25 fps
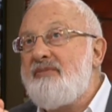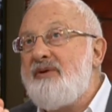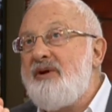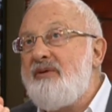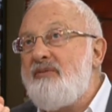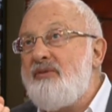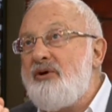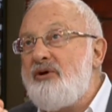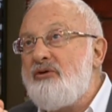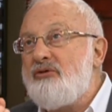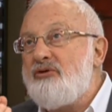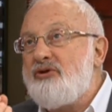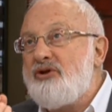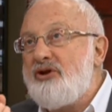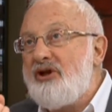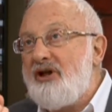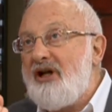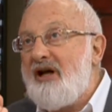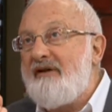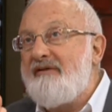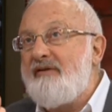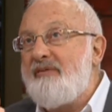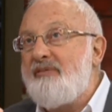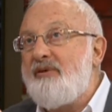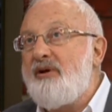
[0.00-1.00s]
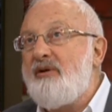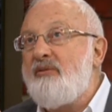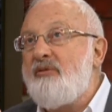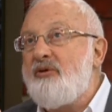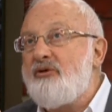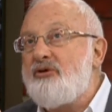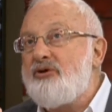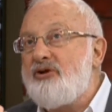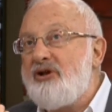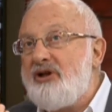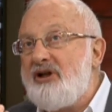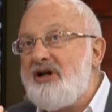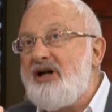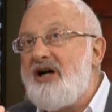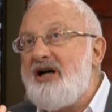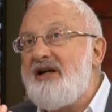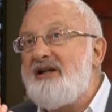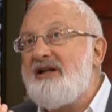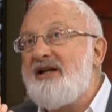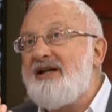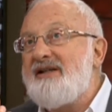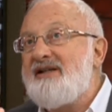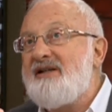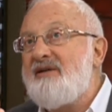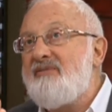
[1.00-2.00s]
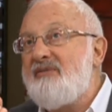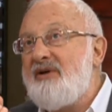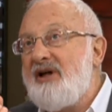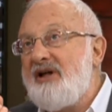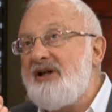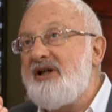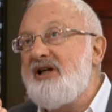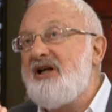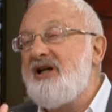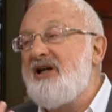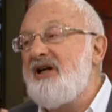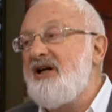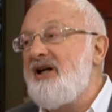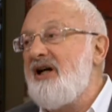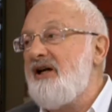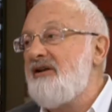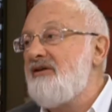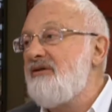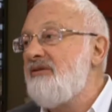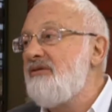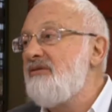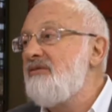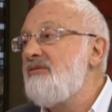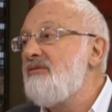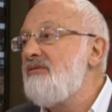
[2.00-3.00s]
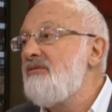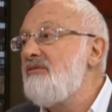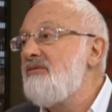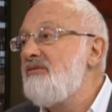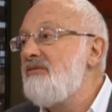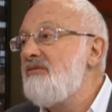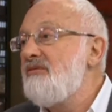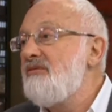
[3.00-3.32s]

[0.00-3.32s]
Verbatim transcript: It's something that you will feel that her internality and your